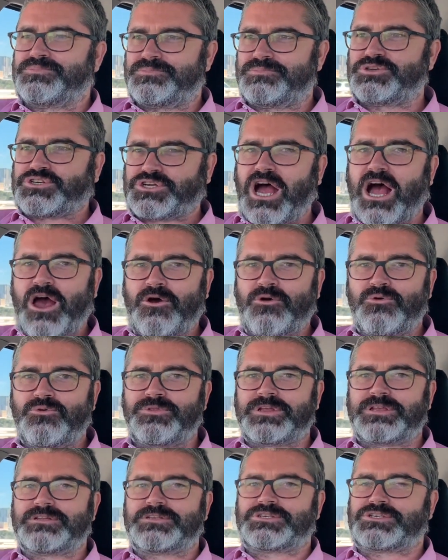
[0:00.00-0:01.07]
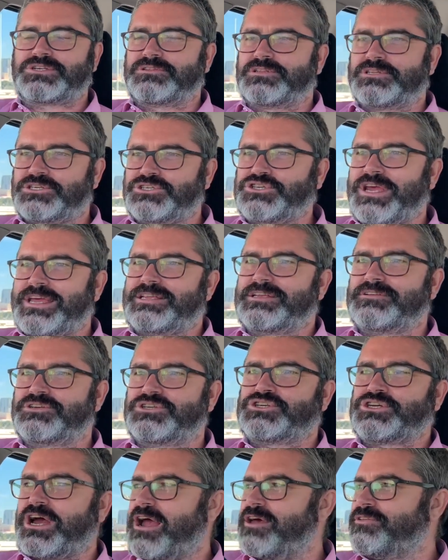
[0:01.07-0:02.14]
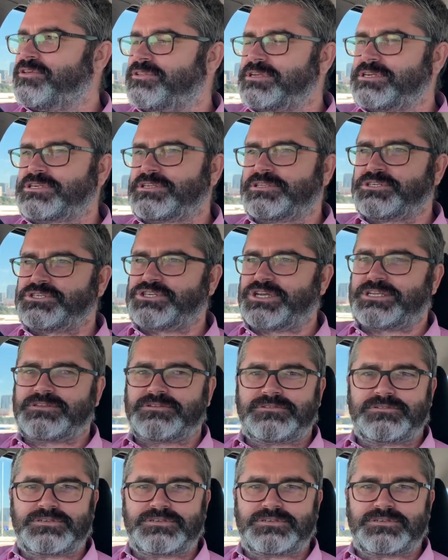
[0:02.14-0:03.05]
show that it's legit and show that there's legit